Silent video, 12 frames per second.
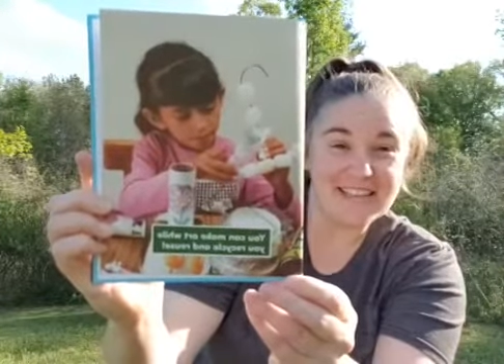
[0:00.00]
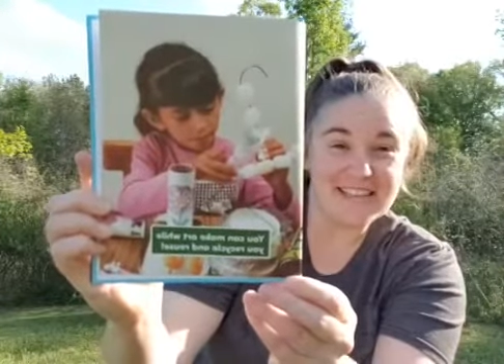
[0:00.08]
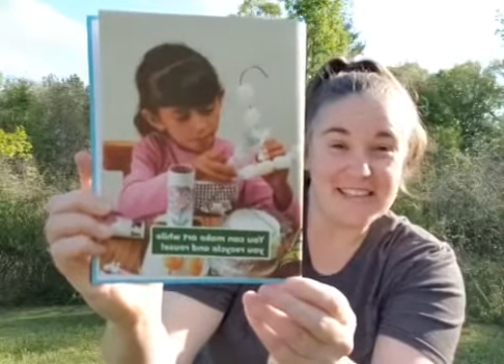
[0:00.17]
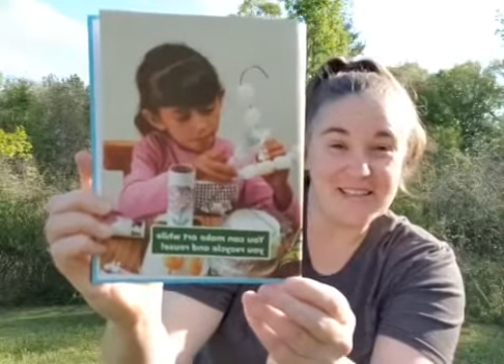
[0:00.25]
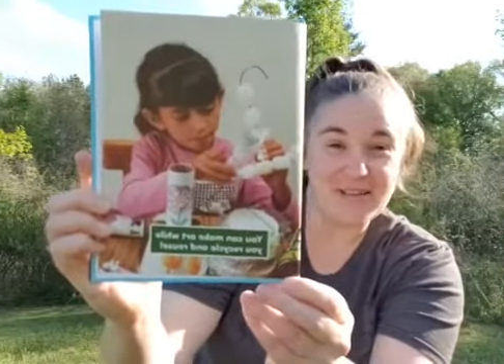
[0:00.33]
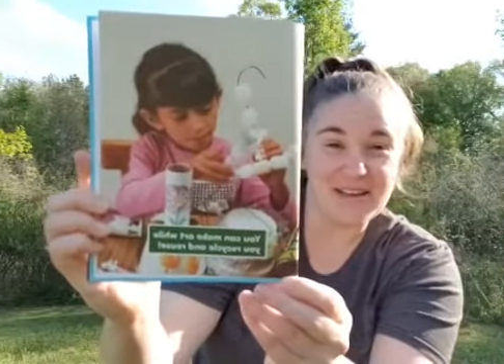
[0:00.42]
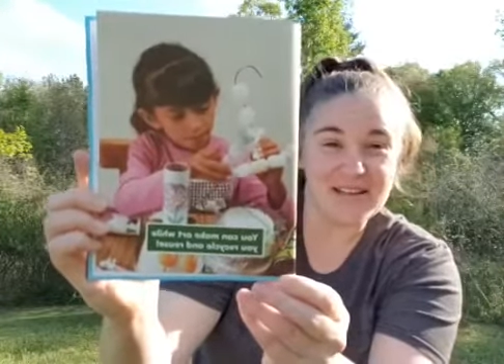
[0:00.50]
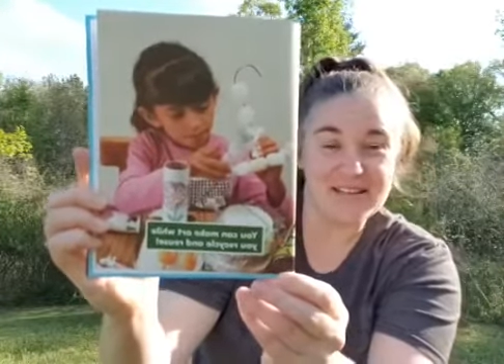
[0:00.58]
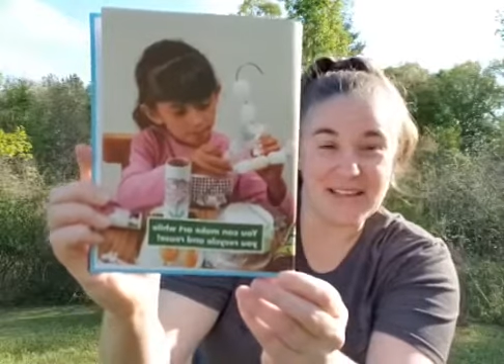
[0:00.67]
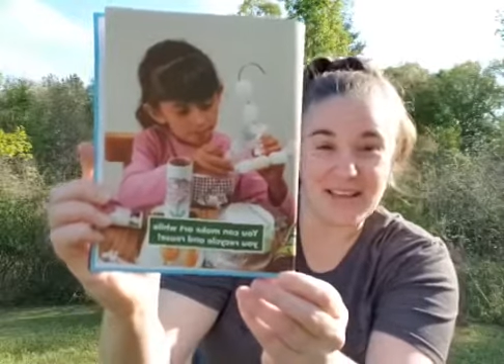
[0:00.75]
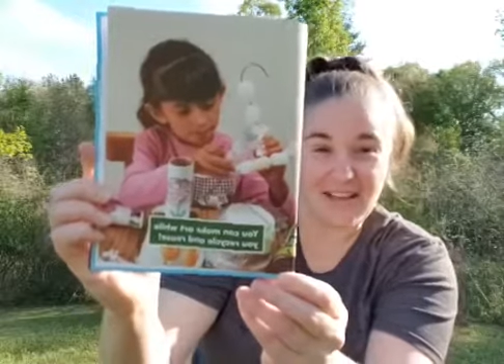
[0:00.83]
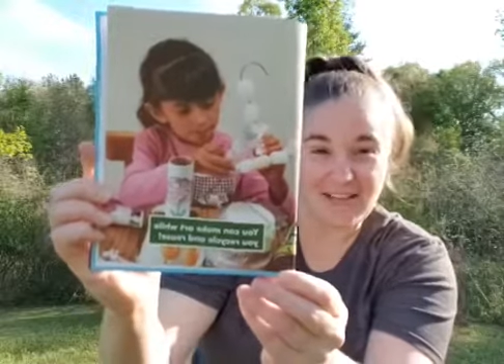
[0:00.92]
She's
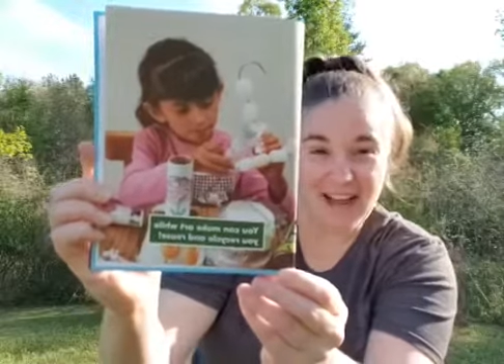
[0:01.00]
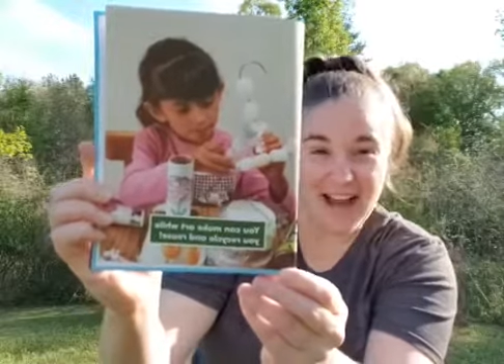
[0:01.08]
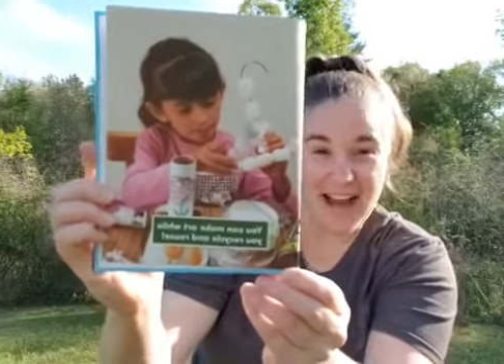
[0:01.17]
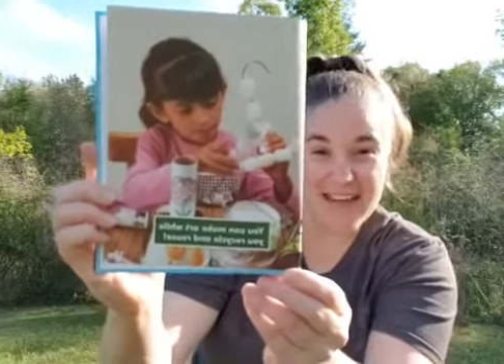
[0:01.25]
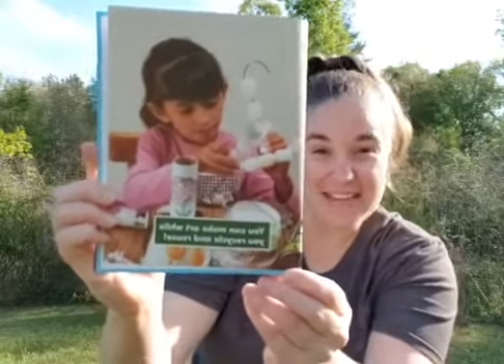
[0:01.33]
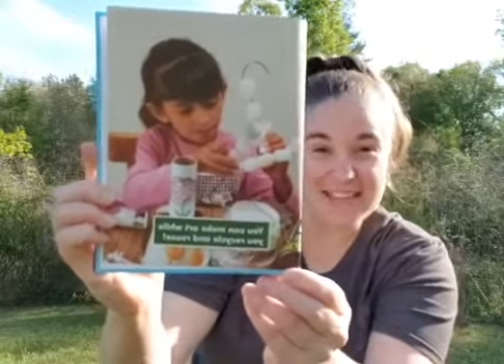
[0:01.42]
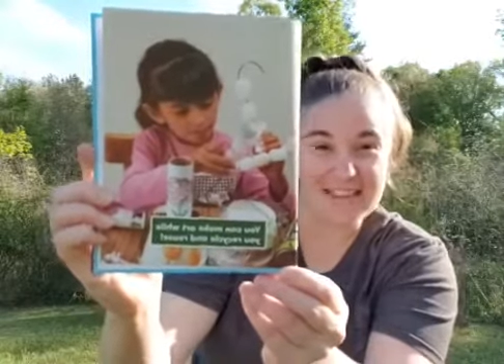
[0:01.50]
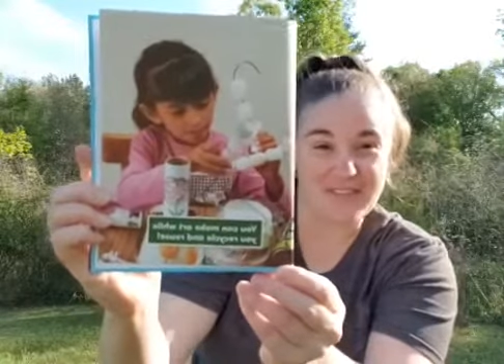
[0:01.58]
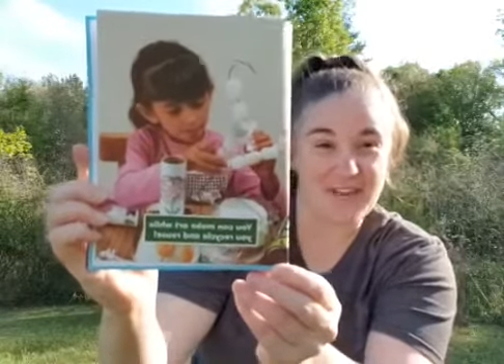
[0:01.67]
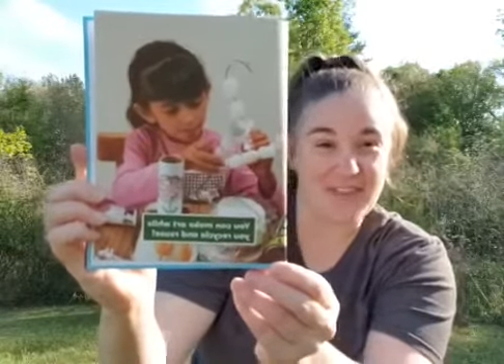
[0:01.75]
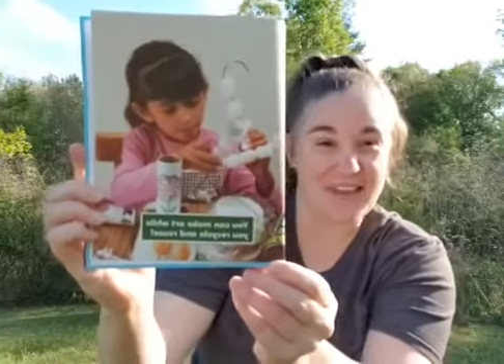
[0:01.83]
reusing all kinds of different